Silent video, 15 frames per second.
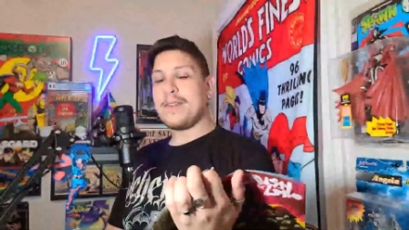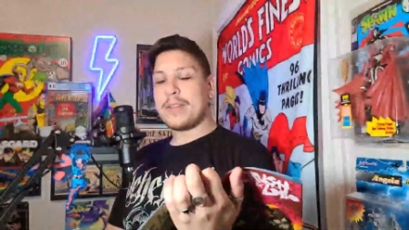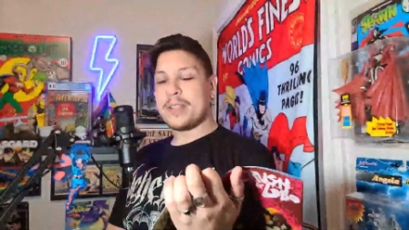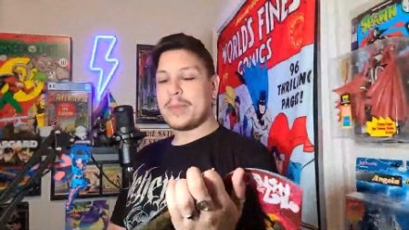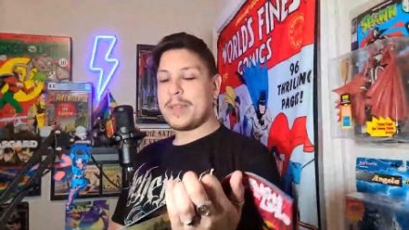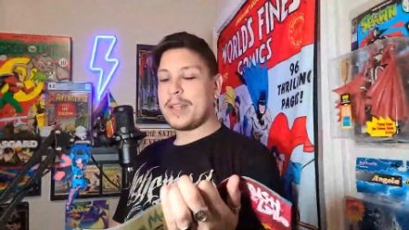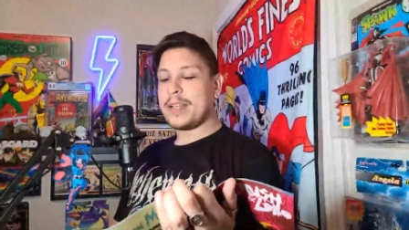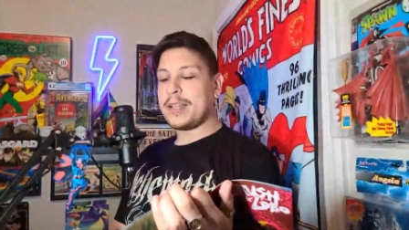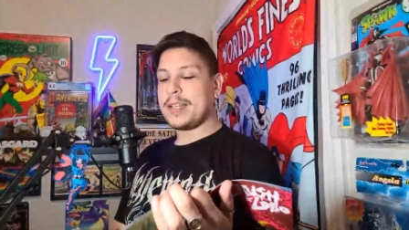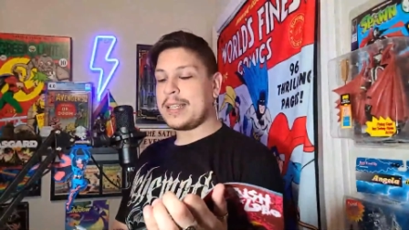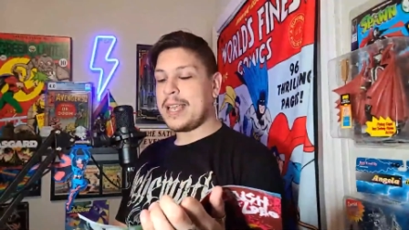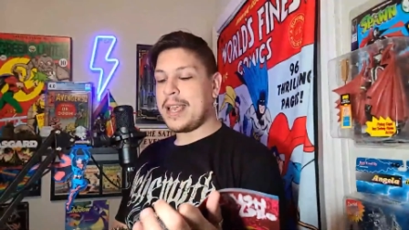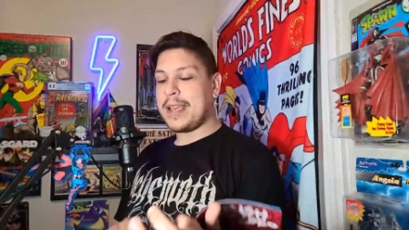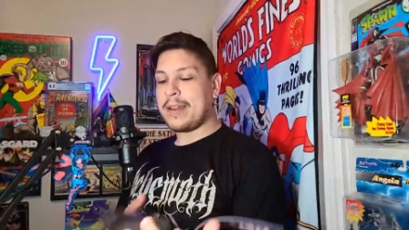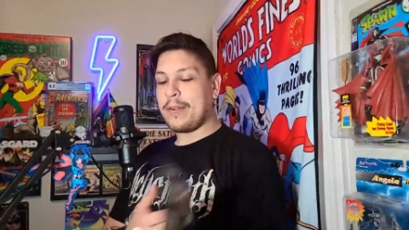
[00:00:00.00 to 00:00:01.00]
always been a good
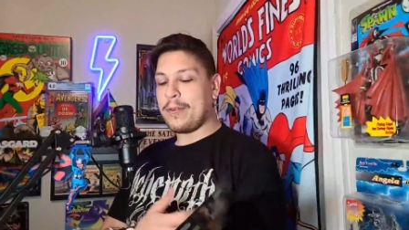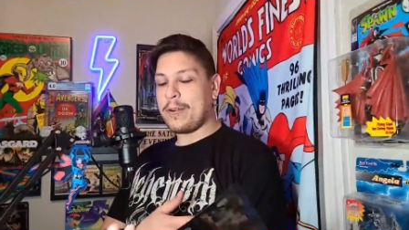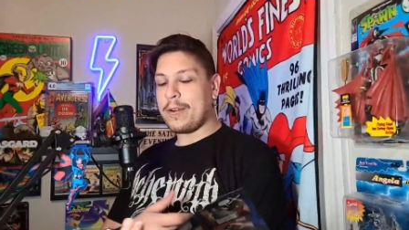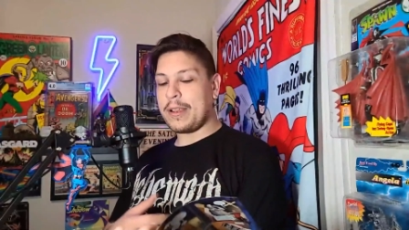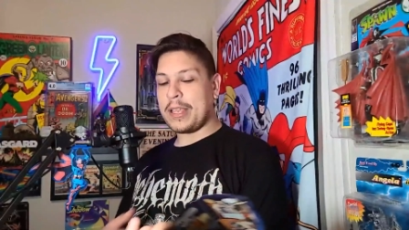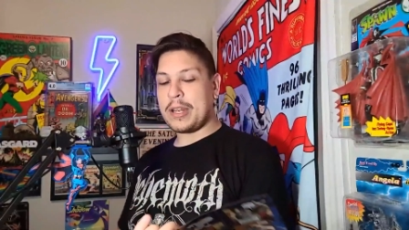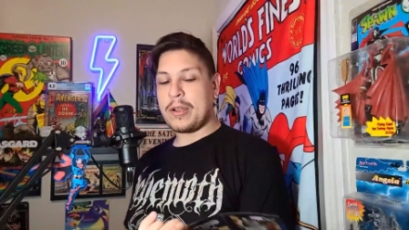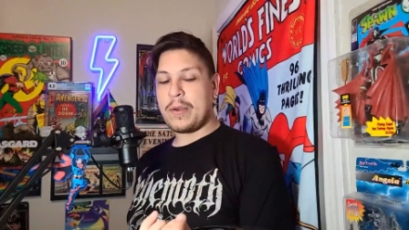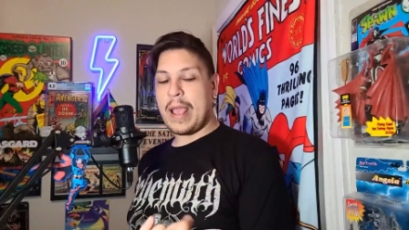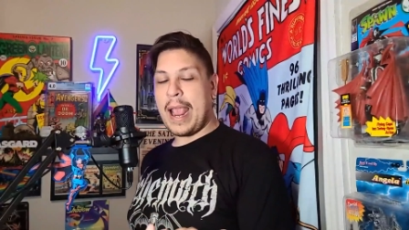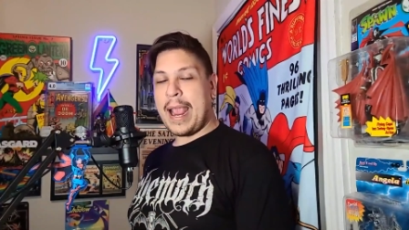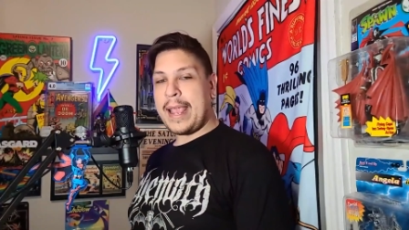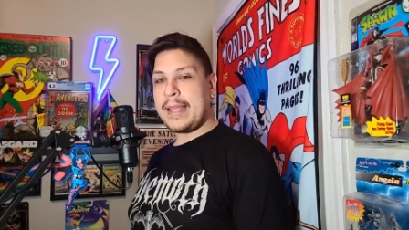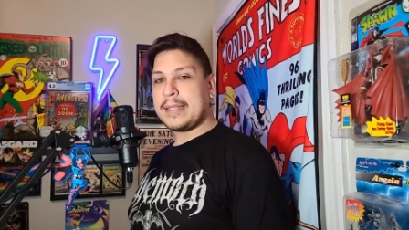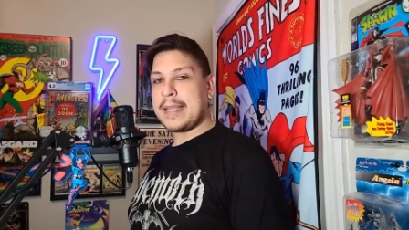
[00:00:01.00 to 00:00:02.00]
dad or, you know,
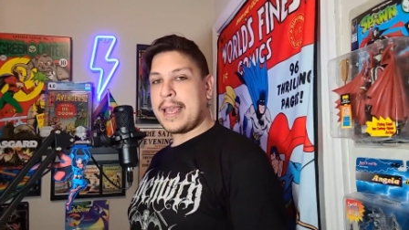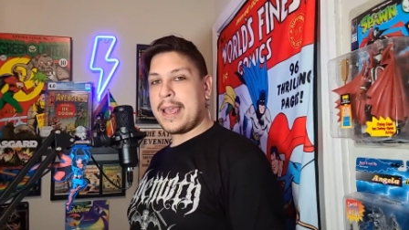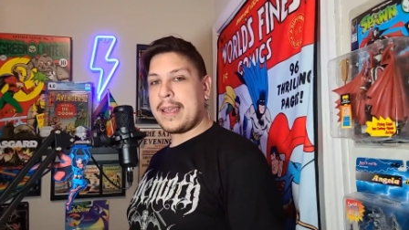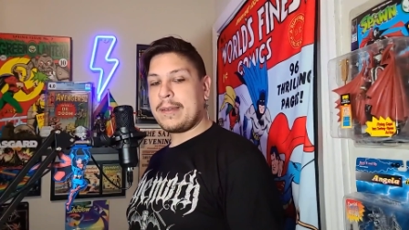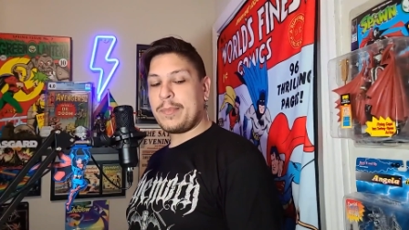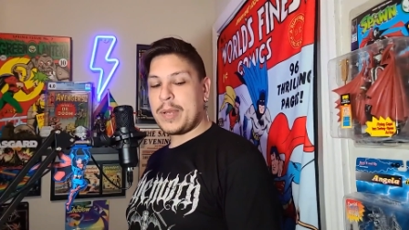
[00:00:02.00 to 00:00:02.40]
a dad,